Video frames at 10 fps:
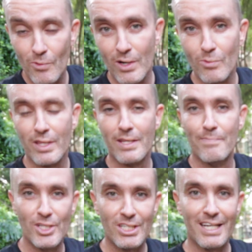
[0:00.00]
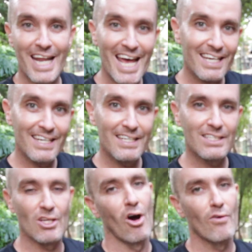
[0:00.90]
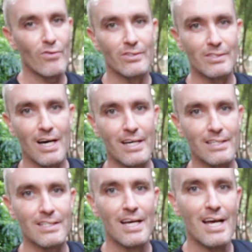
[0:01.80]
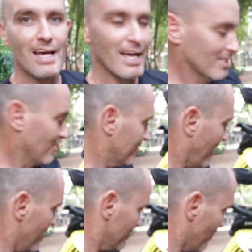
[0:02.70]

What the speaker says: one with the Michelin Acne, so off-road tires. It's got crash